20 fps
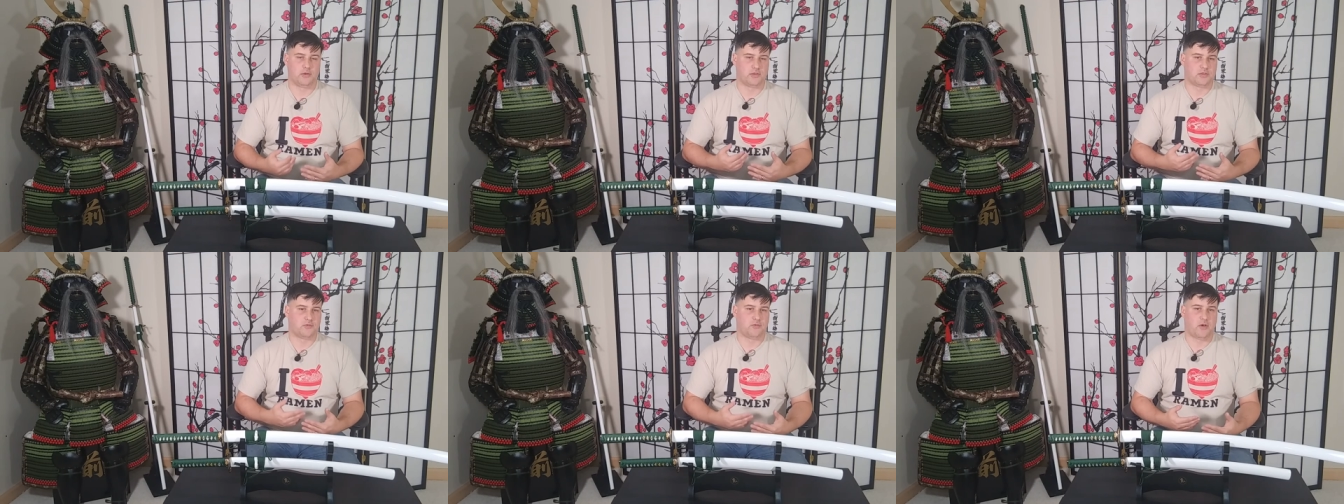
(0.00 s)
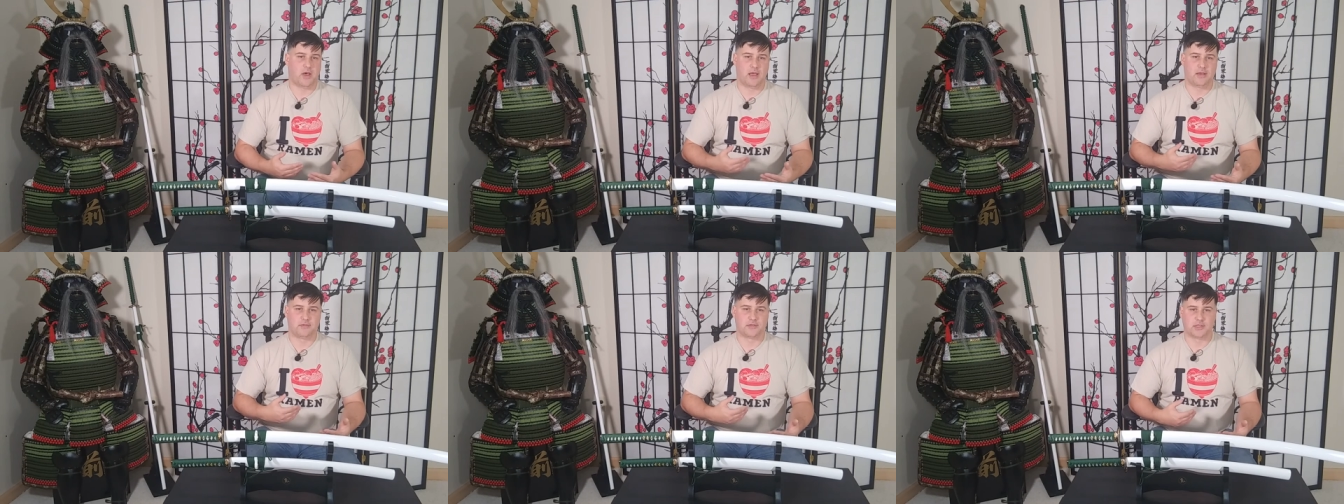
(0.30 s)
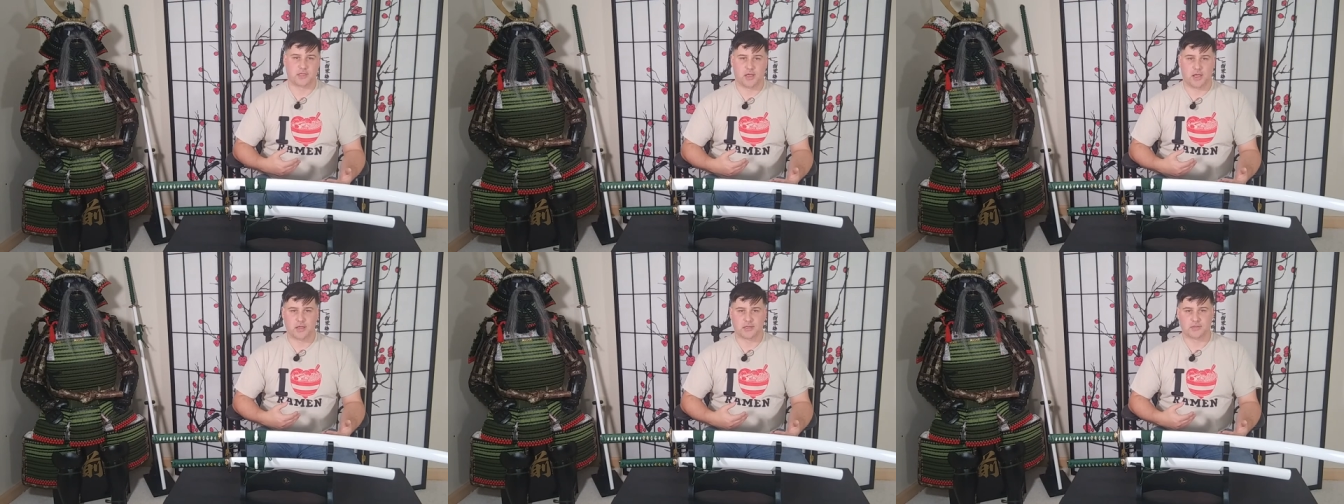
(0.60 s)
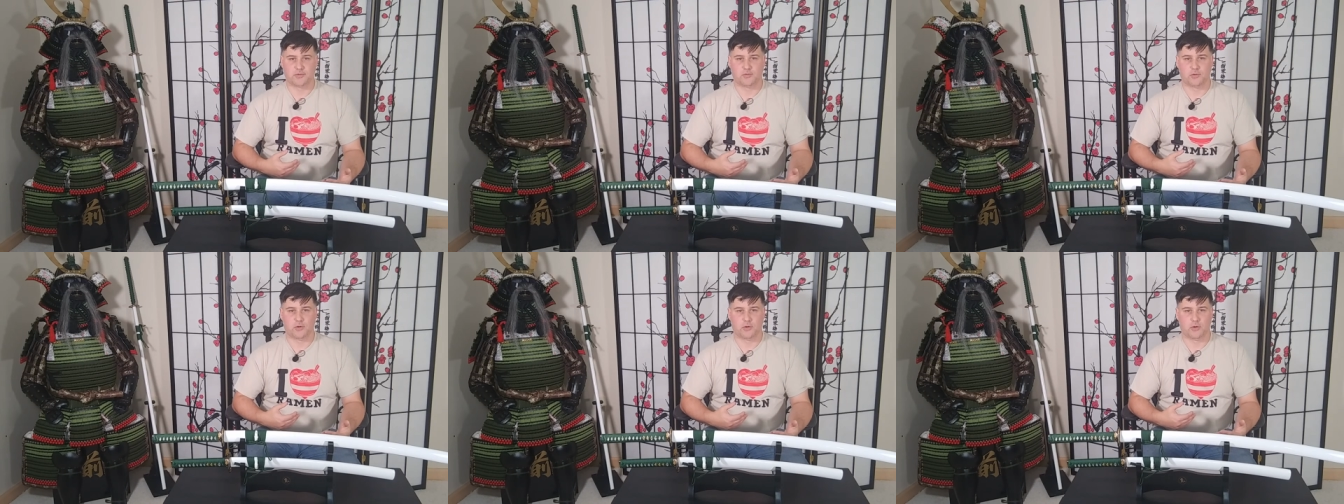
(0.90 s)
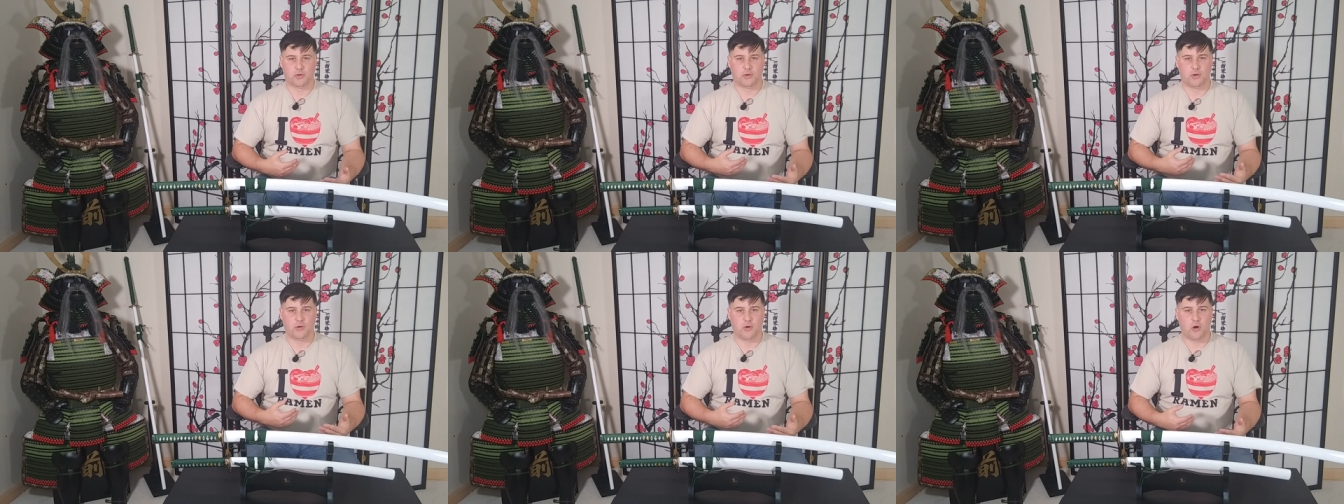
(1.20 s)
There's five slots
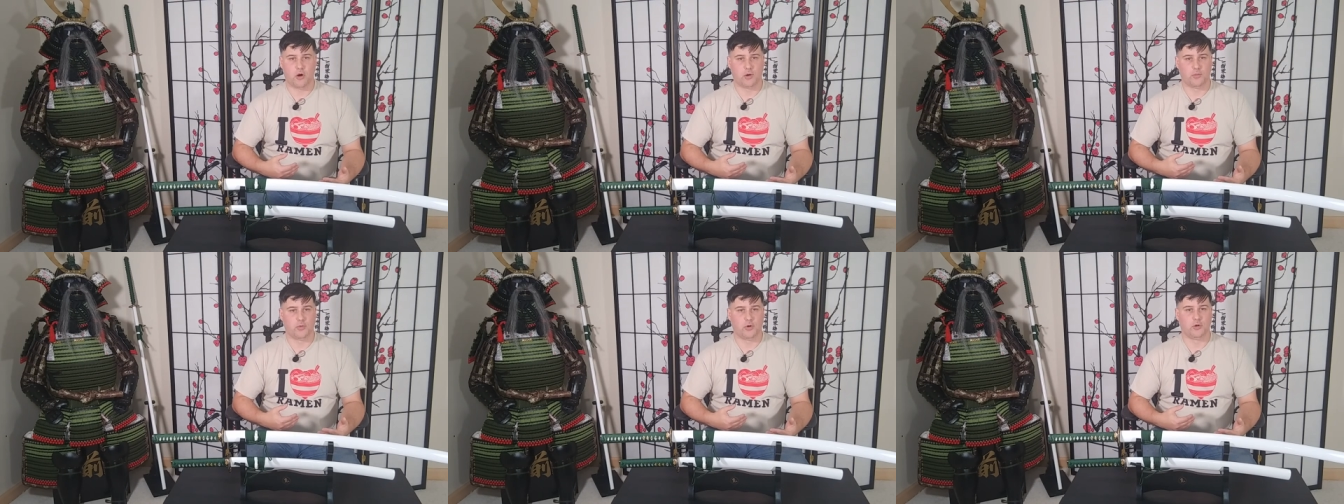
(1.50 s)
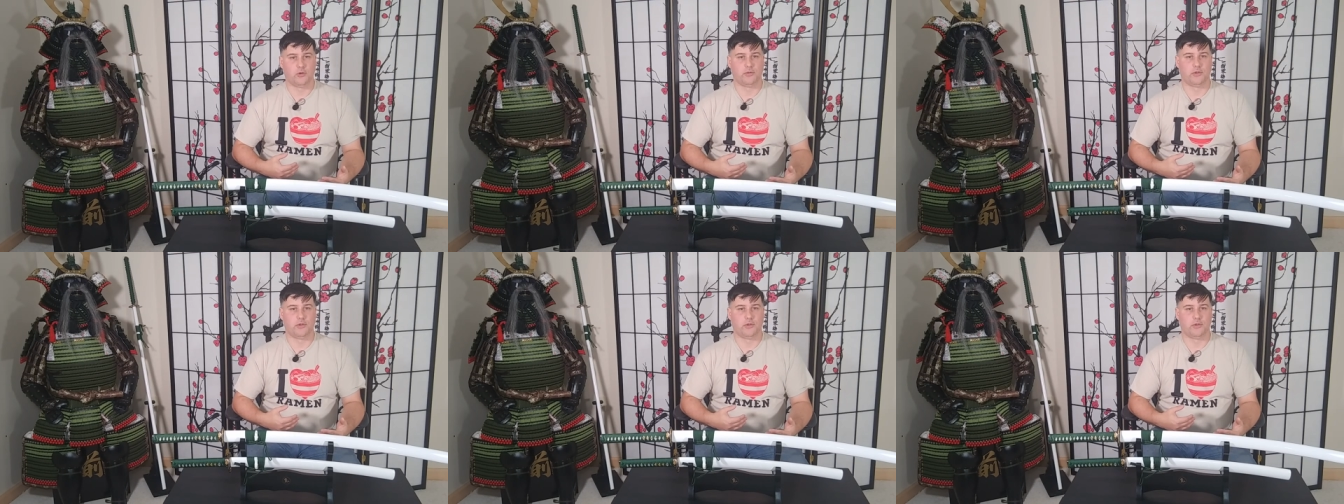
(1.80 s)
for armor.